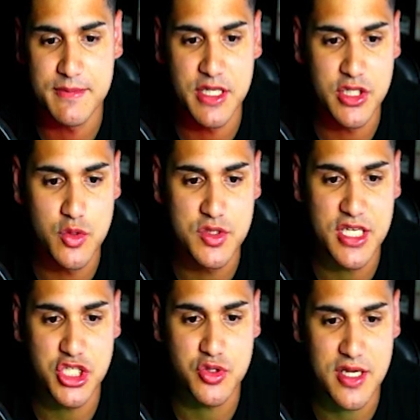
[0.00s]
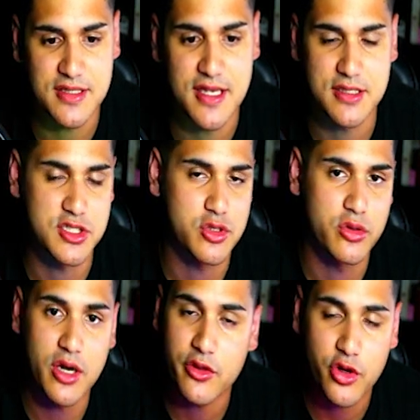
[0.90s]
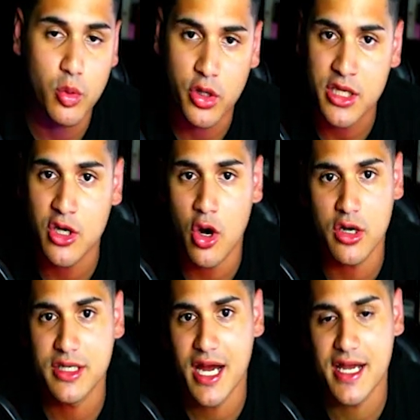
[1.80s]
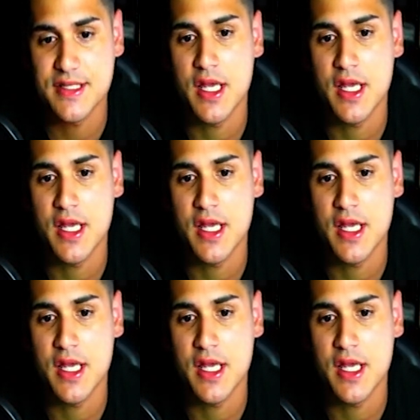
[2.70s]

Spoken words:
used and stress tested. So they're working hard, guys.